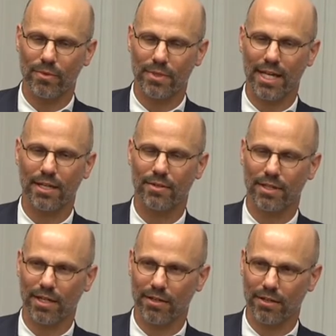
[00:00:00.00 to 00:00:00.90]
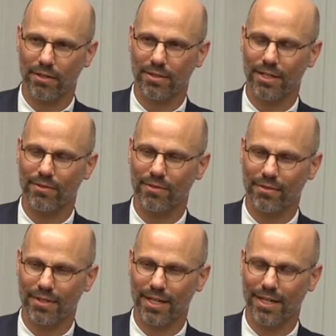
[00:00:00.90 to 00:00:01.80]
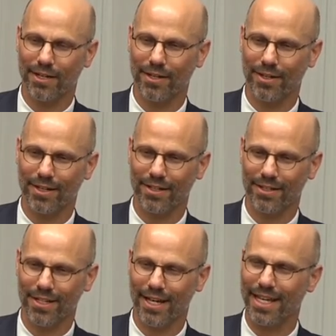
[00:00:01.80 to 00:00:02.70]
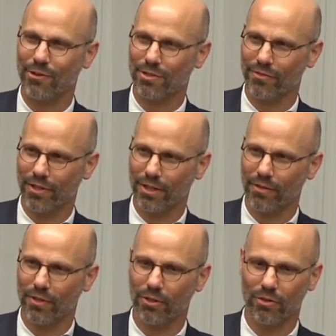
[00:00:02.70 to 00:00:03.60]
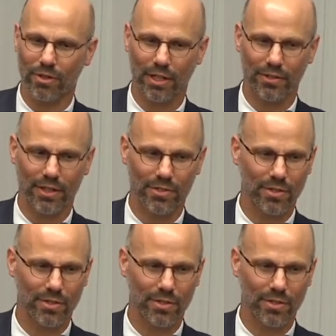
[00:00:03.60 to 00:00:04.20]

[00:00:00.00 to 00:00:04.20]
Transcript: take take a take take a account of the of the local context.